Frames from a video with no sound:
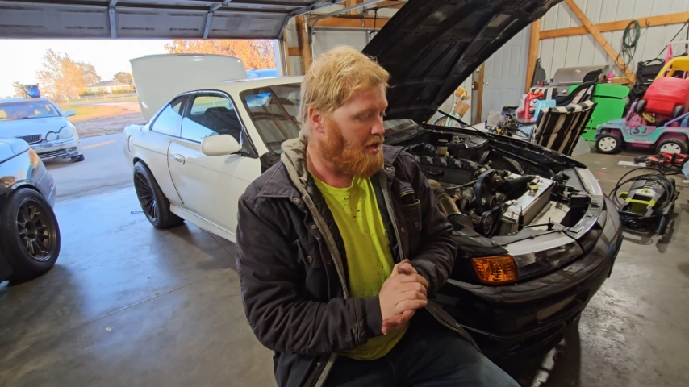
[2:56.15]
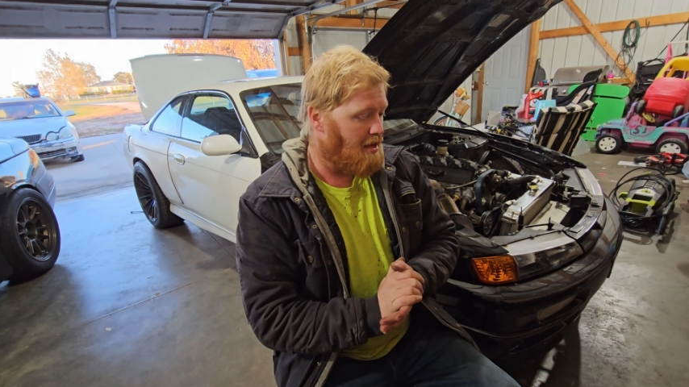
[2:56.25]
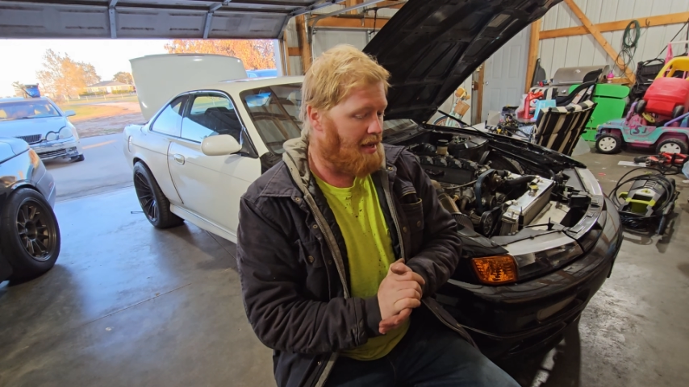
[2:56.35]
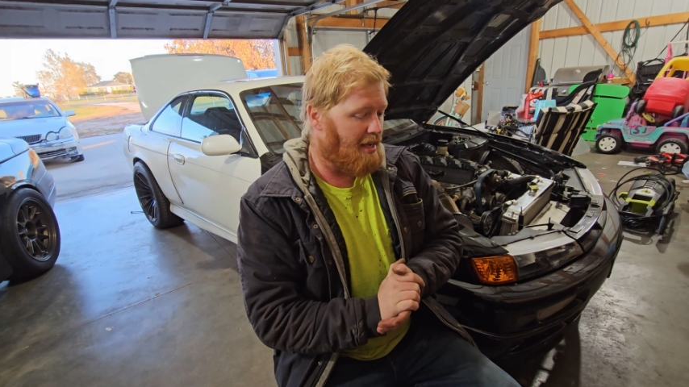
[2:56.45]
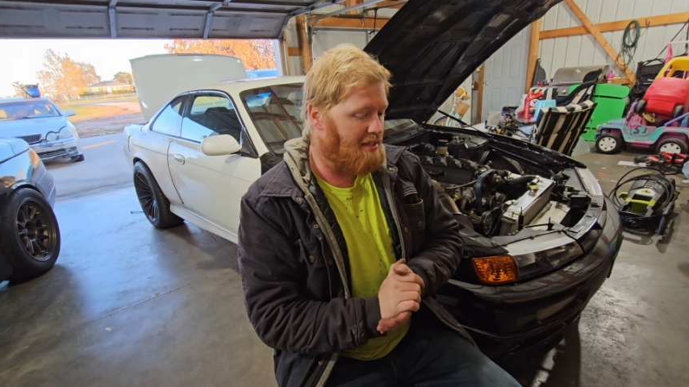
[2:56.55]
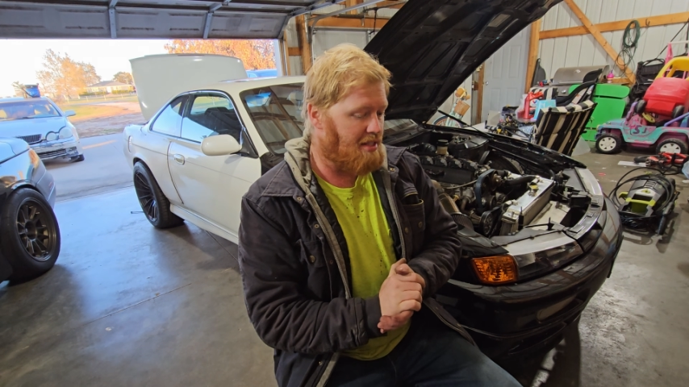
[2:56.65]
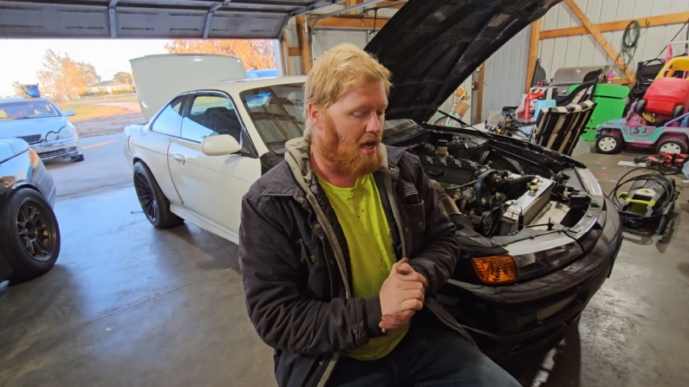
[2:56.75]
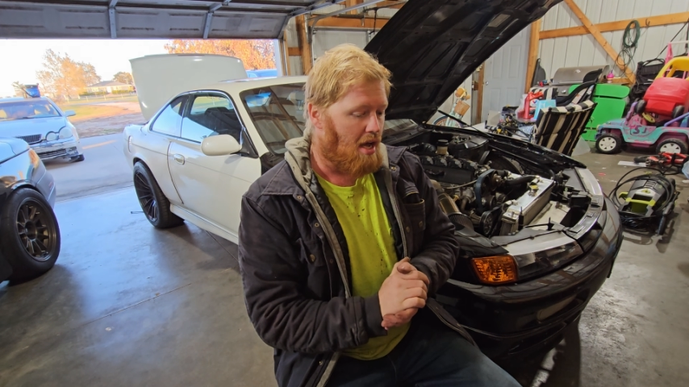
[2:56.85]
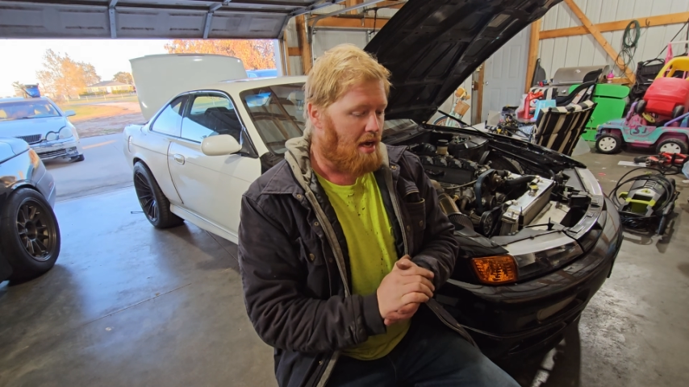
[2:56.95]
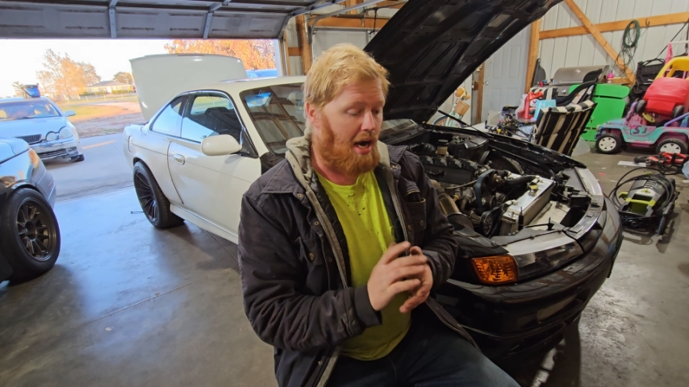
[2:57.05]
and
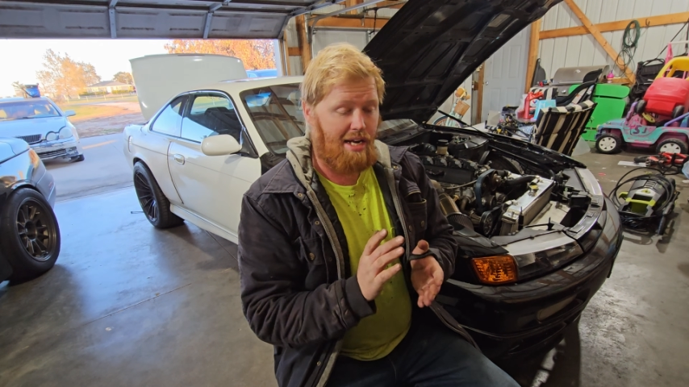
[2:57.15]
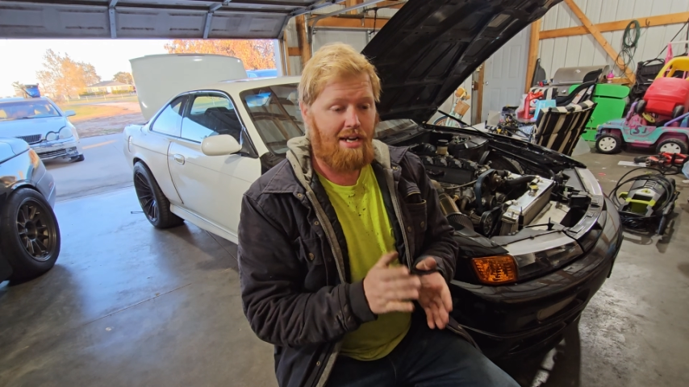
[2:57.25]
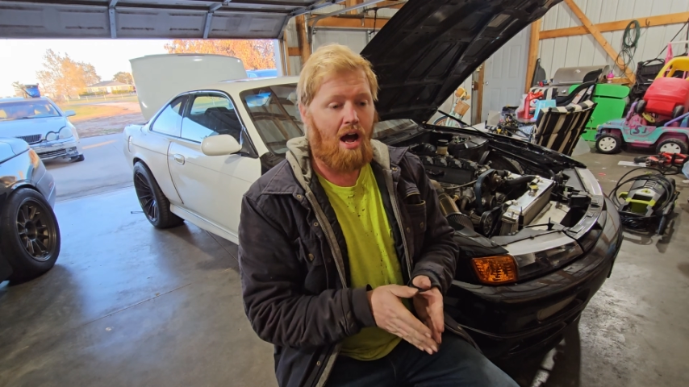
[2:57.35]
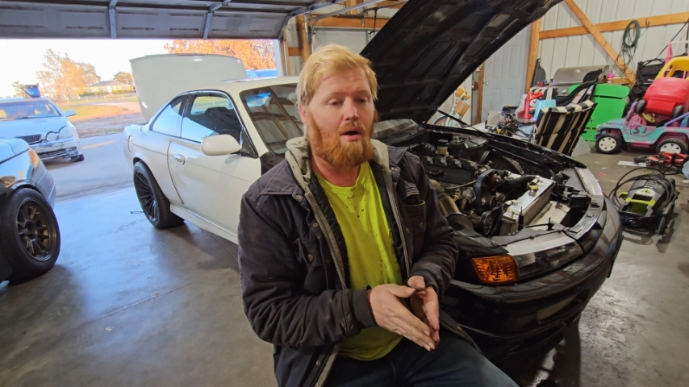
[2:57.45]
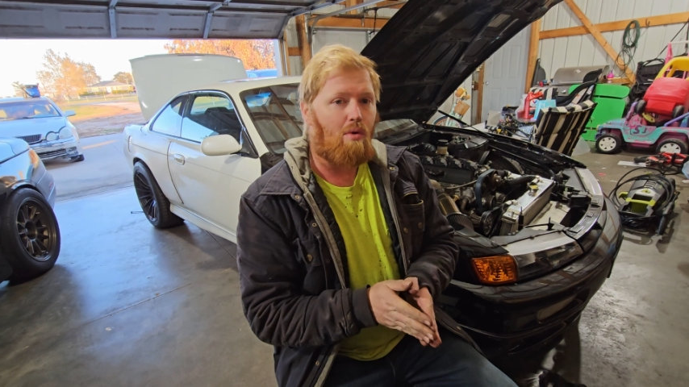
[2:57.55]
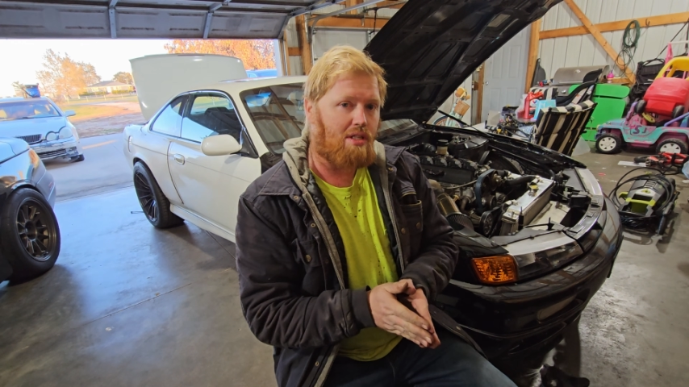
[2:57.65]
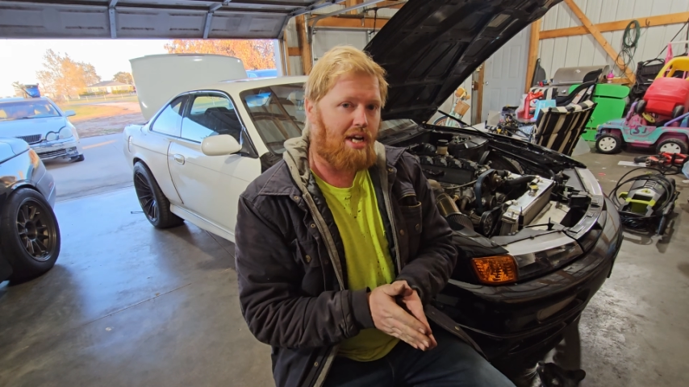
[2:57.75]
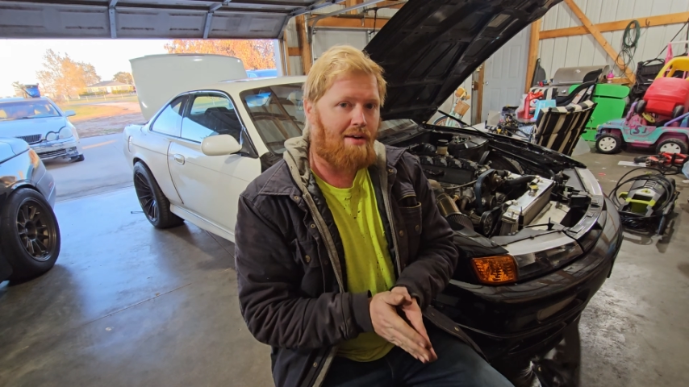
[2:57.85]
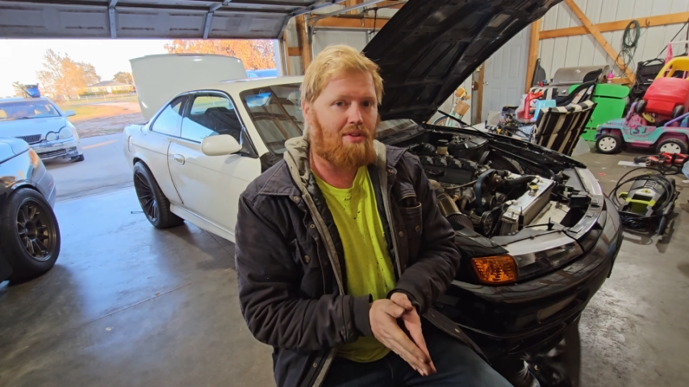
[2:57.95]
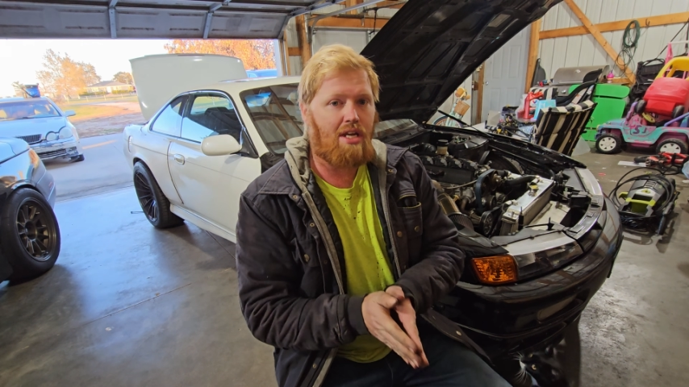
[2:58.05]
I did not want to
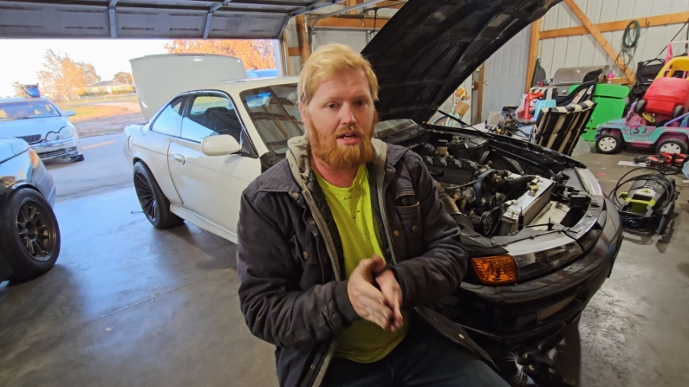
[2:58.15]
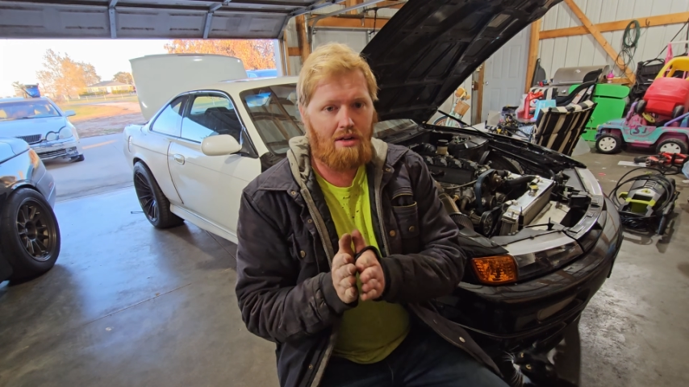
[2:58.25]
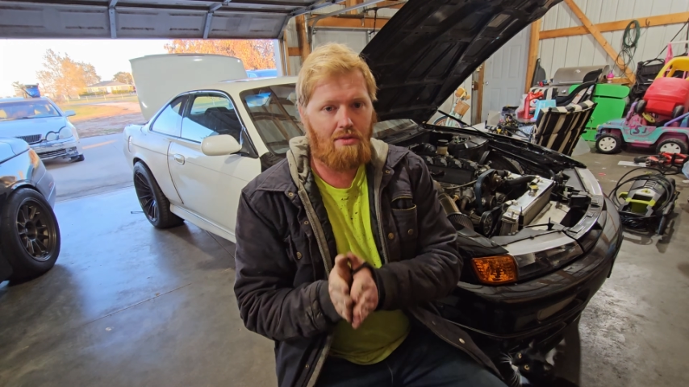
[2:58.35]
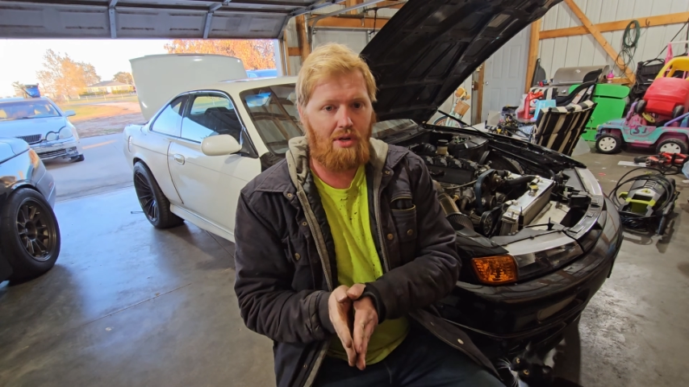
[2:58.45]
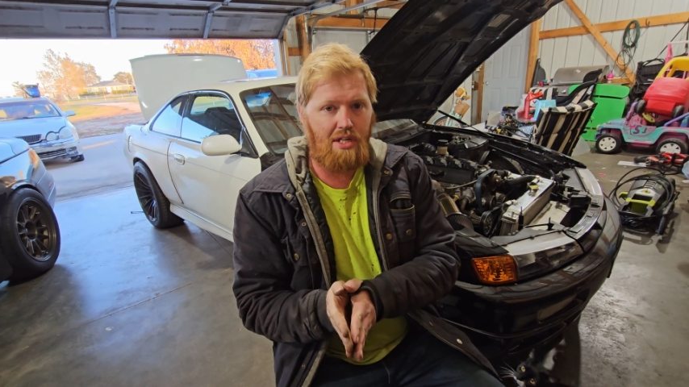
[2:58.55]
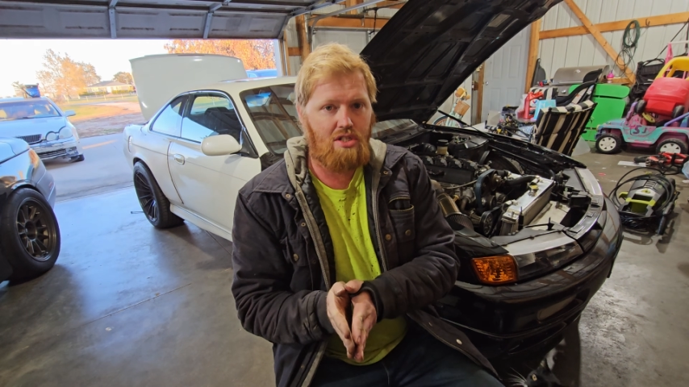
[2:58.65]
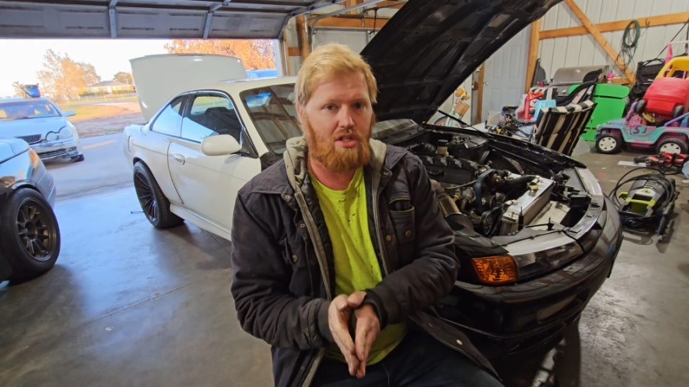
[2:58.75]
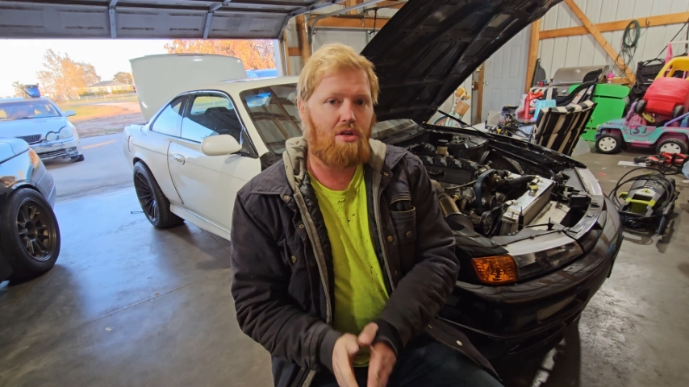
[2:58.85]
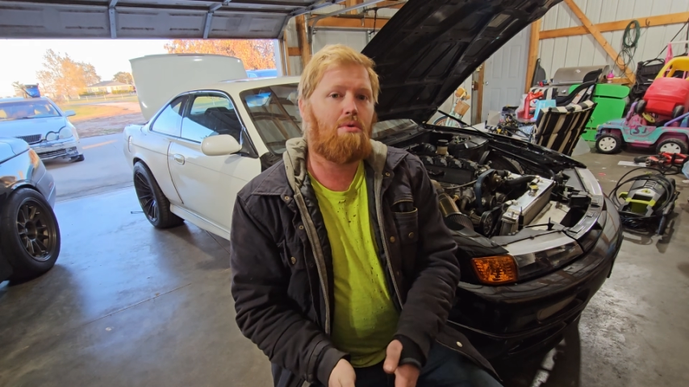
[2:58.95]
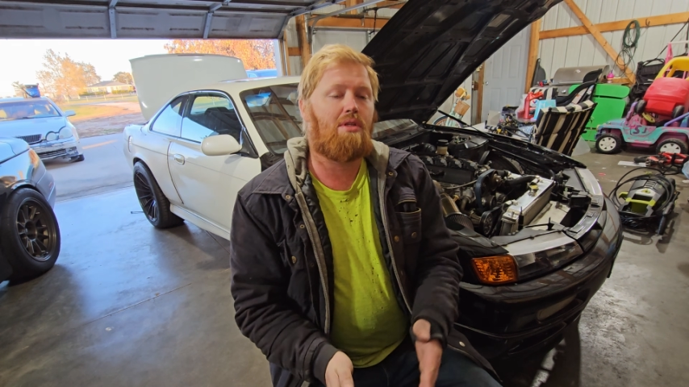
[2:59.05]
have to get another
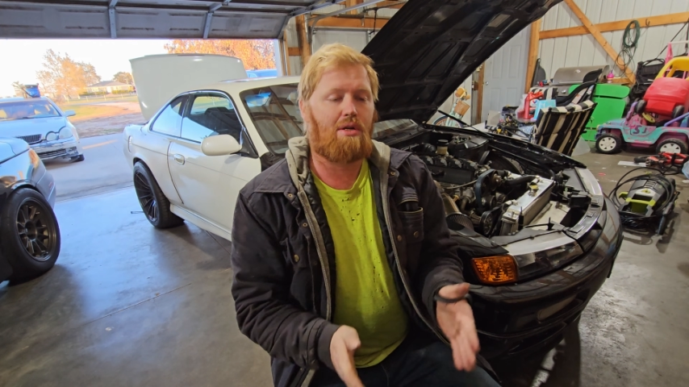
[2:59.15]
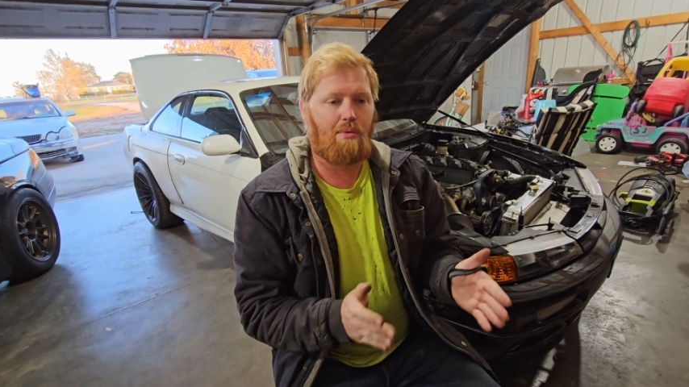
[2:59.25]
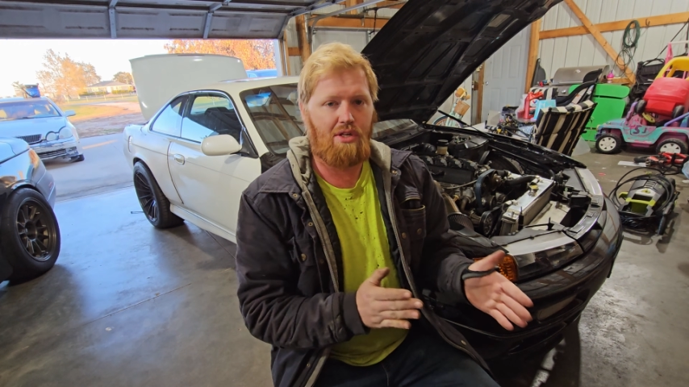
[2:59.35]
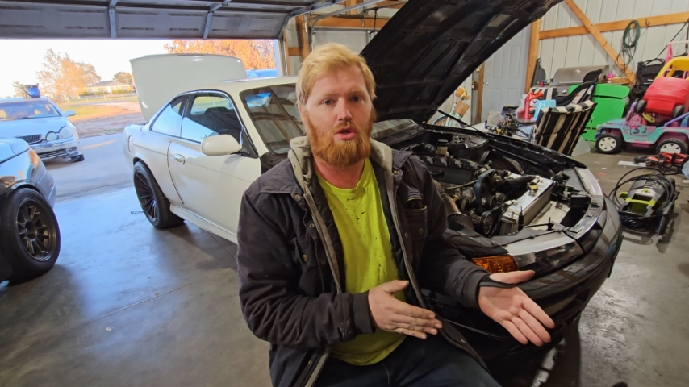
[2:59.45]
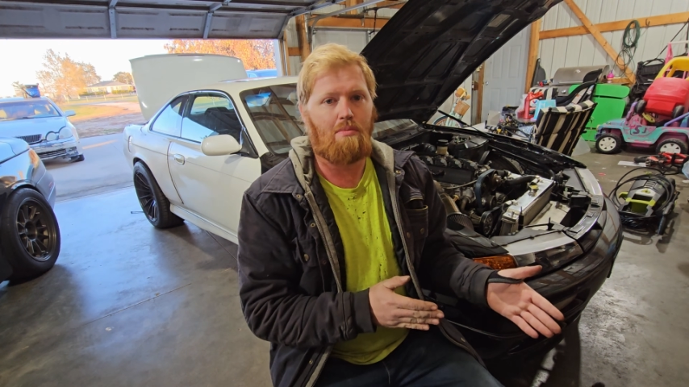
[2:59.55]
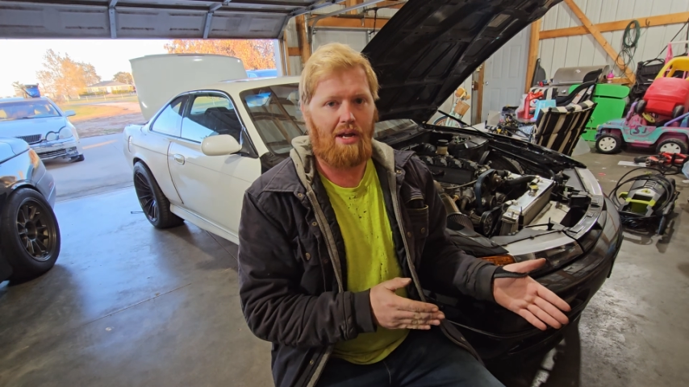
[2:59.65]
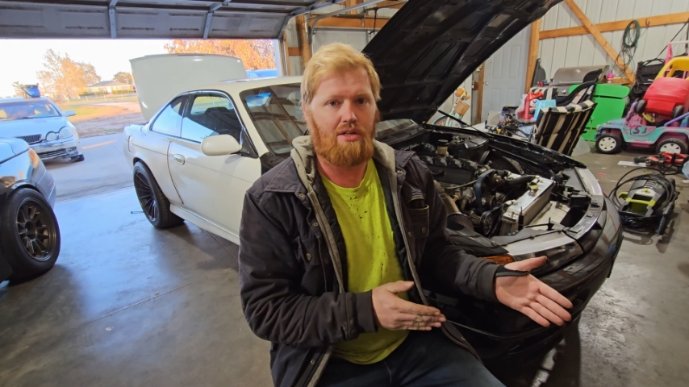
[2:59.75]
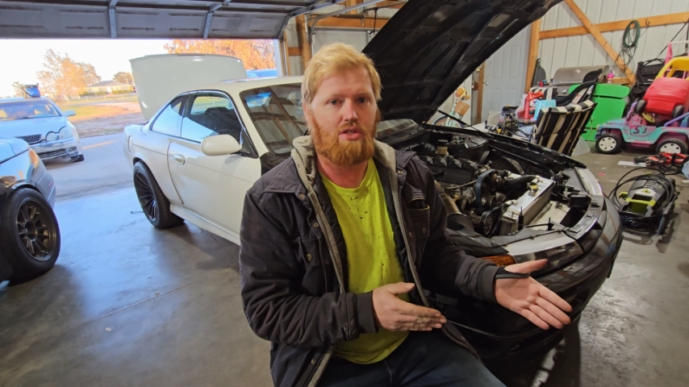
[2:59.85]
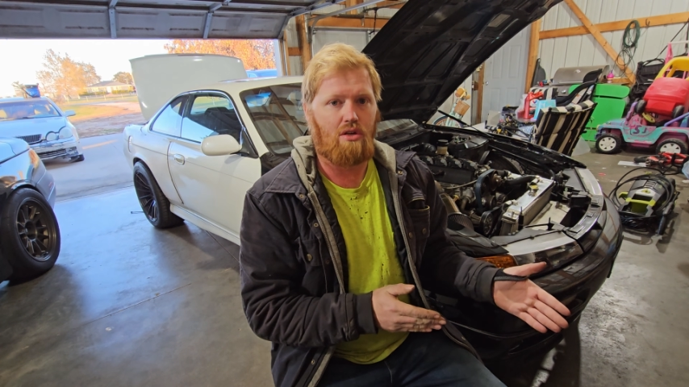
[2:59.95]
ECU and then redo my engine